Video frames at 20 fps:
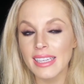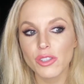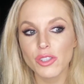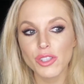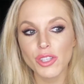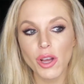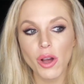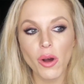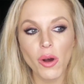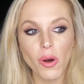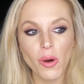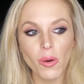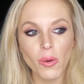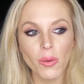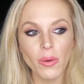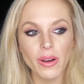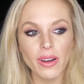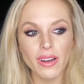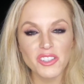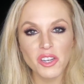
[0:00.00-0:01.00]

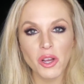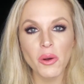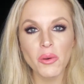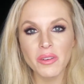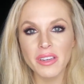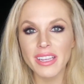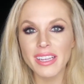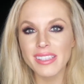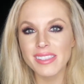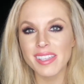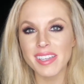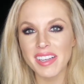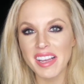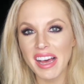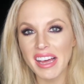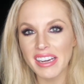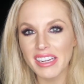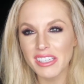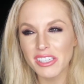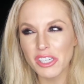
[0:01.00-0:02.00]
So no need to
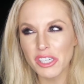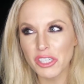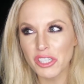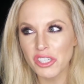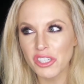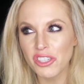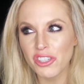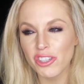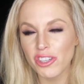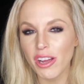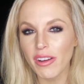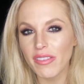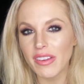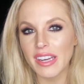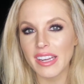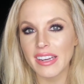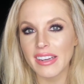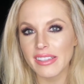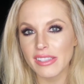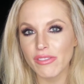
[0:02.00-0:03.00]
kind of just shove it
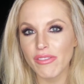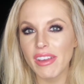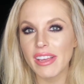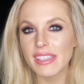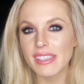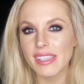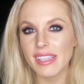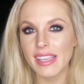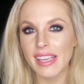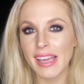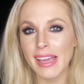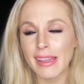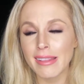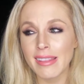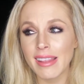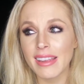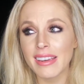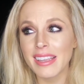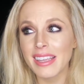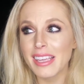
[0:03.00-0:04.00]
in his face again
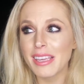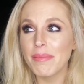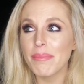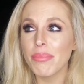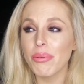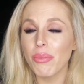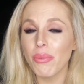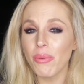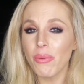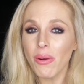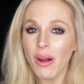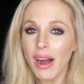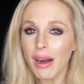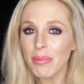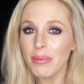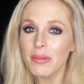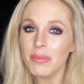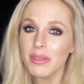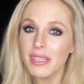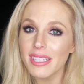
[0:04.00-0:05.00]
that he
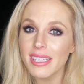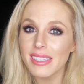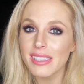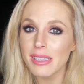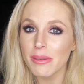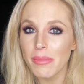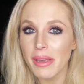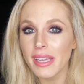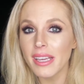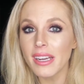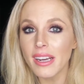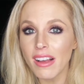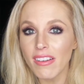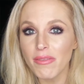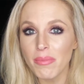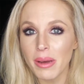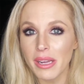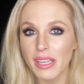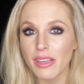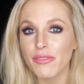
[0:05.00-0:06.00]
probably doesn't make
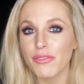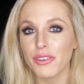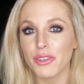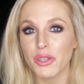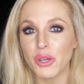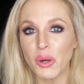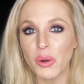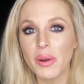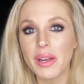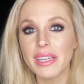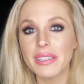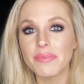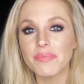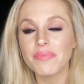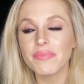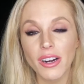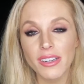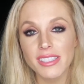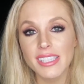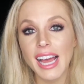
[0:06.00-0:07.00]
enough money for Corinne.
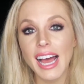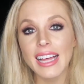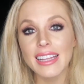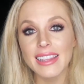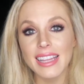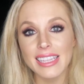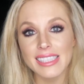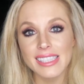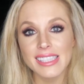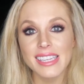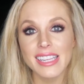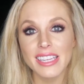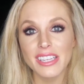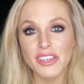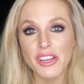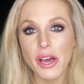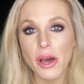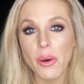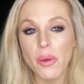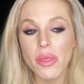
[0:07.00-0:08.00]
Her dad lets Nick
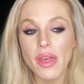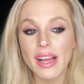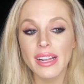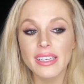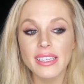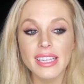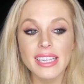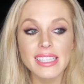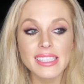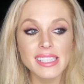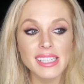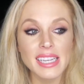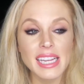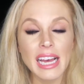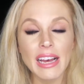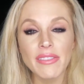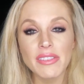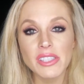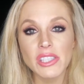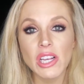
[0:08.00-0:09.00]
know that he did
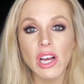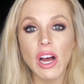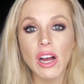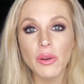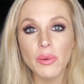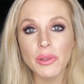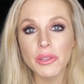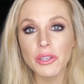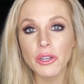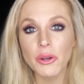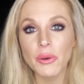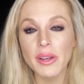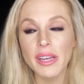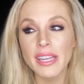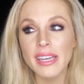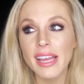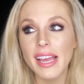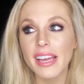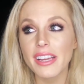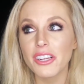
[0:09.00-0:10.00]
have a talk with
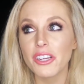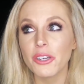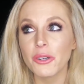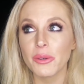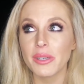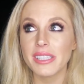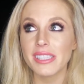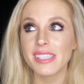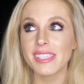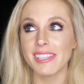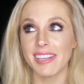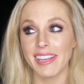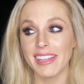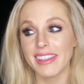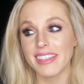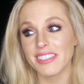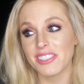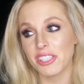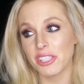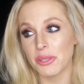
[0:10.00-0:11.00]
Corinne, and Corinne
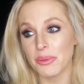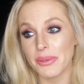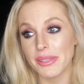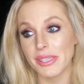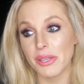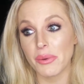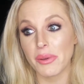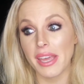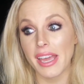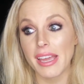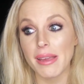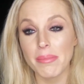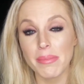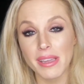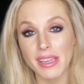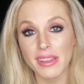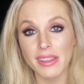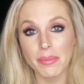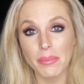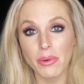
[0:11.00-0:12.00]
said that she was okay
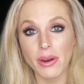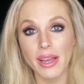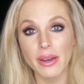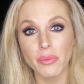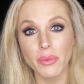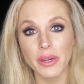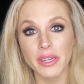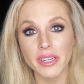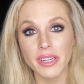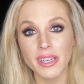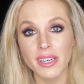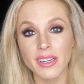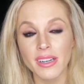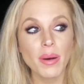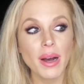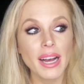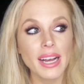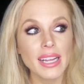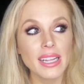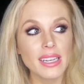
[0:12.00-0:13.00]
being the breadwinner,
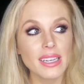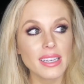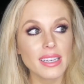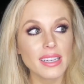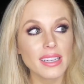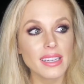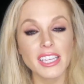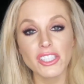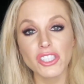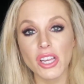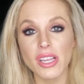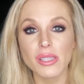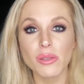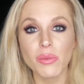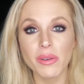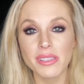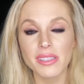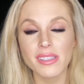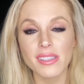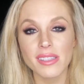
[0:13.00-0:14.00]
but he just
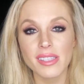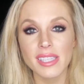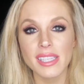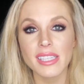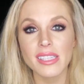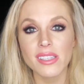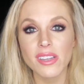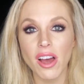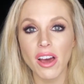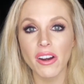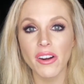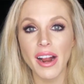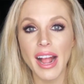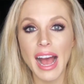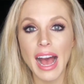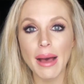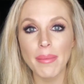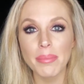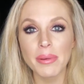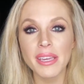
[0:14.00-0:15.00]
wants to see his daughter
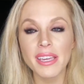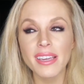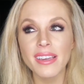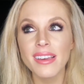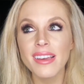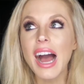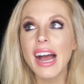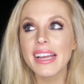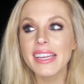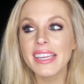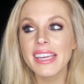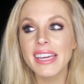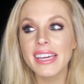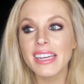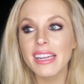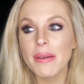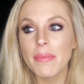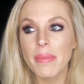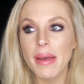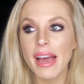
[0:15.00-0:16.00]
happy. I
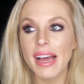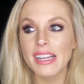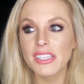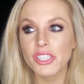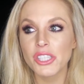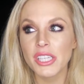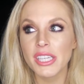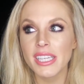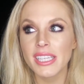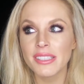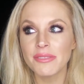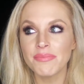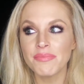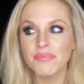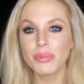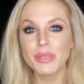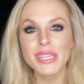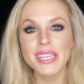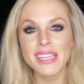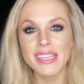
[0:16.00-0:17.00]
can't imagine
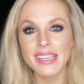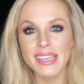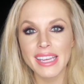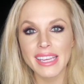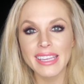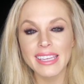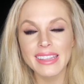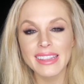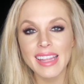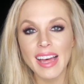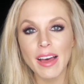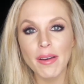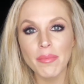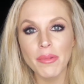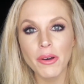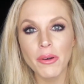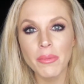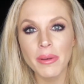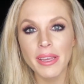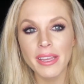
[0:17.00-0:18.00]
being Nick at that
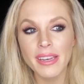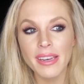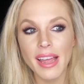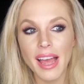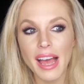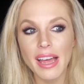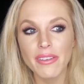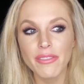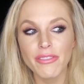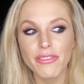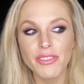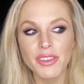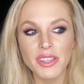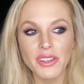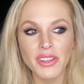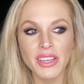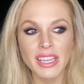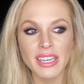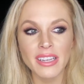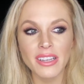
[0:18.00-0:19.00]
moment and
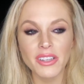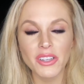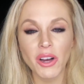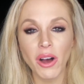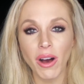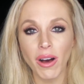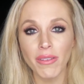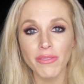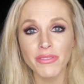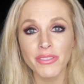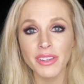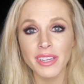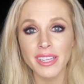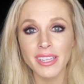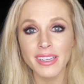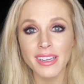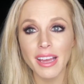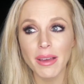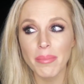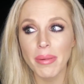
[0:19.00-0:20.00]
feeling
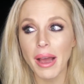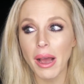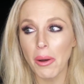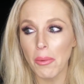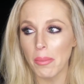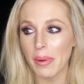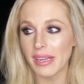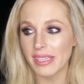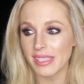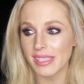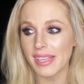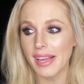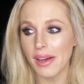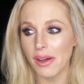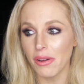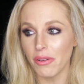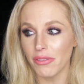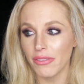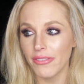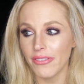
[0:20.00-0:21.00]
confident about
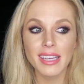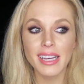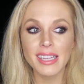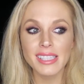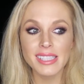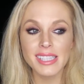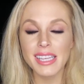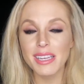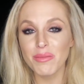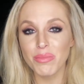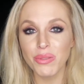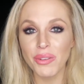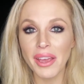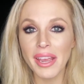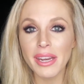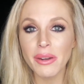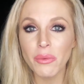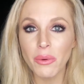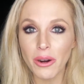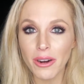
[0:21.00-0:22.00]
myself. Because in
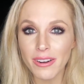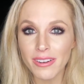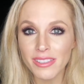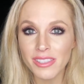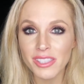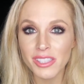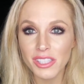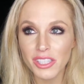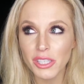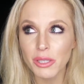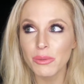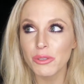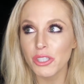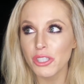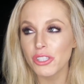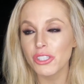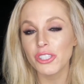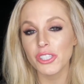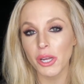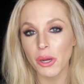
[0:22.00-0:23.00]
plain words, you
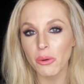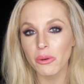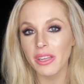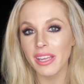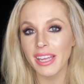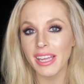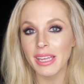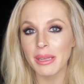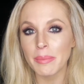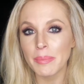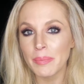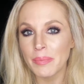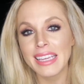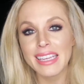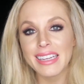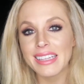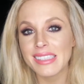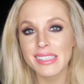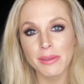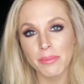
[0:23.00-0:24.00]
just showed him he
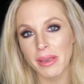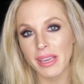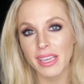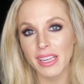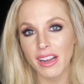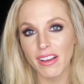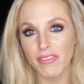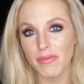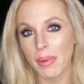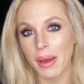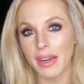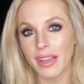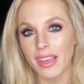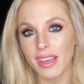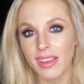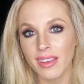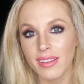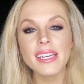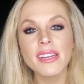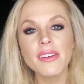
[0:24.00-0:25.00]
doesn't make enough
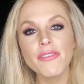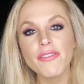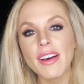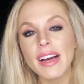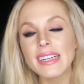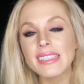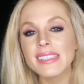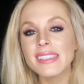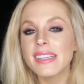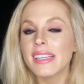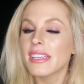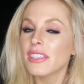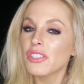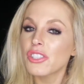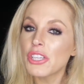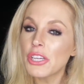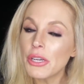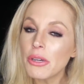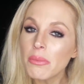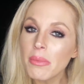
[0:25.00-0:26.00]
money. It didn't affect Nick
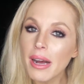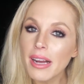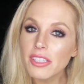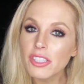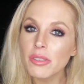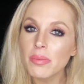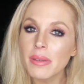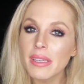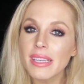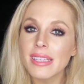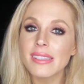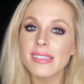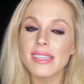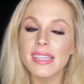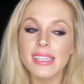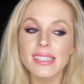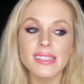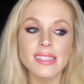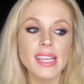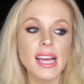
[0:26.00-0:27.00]
too much because
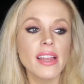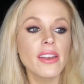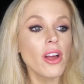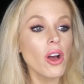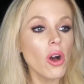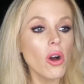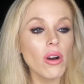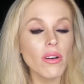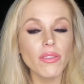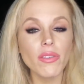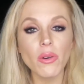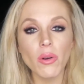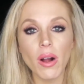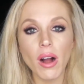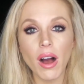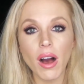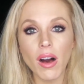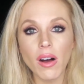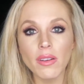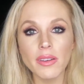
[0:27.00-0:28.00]
Nick said
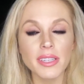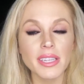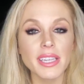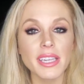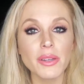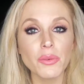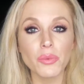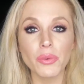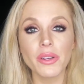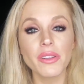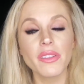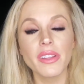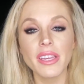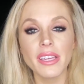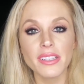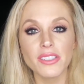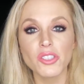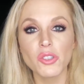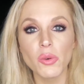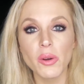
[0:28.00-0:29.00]
overall he
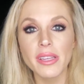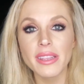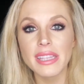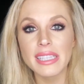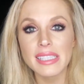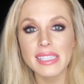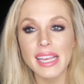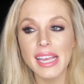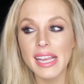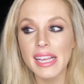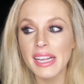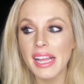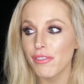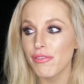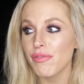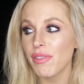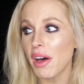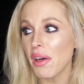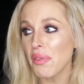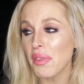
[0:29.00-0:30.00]
really enjoyed the date. He
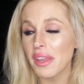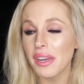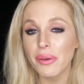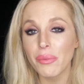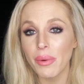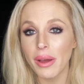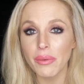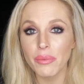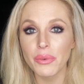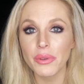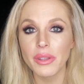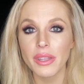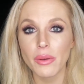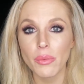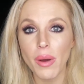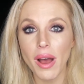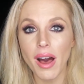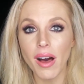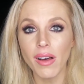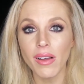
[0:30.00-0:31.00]
felt that it went really
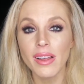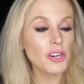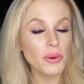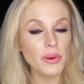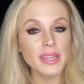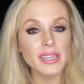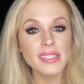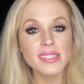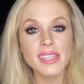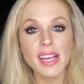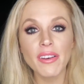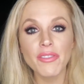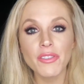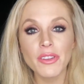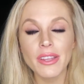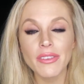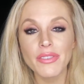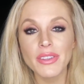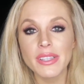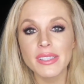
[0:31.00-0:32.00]
well. Corinne
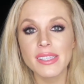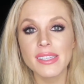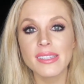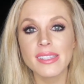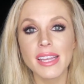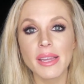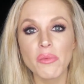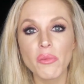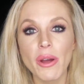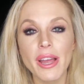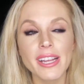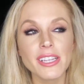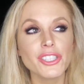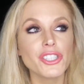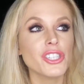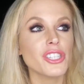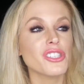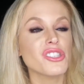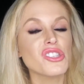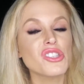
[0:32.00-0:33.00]
definitely feels the same way.
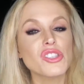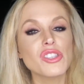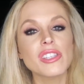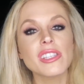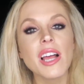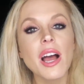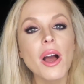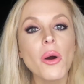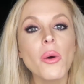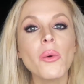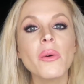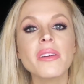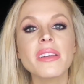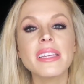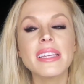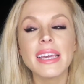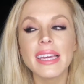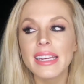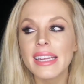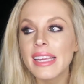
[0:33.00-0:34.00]
She's so
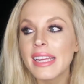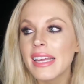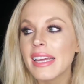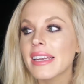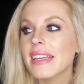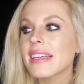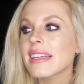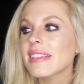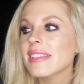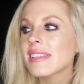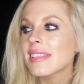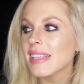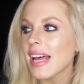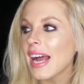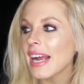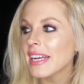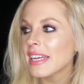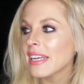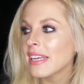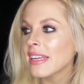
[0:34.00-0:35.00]
giddy and
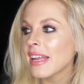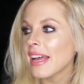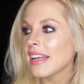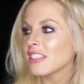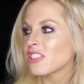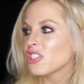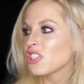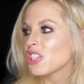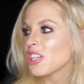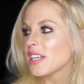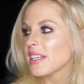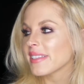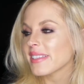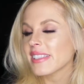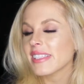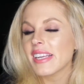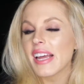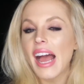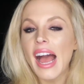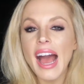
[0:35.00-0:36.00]
excited and
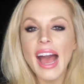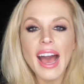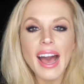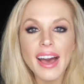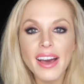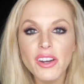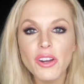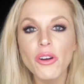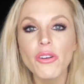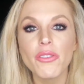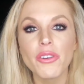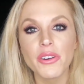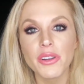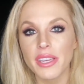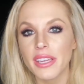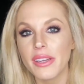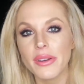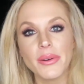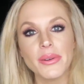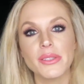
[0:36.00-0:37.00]
just head over
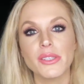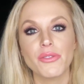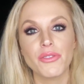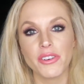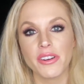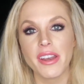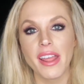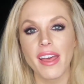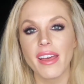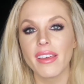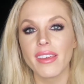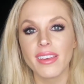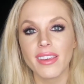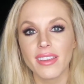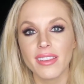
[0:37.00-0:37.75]
heels for Nick.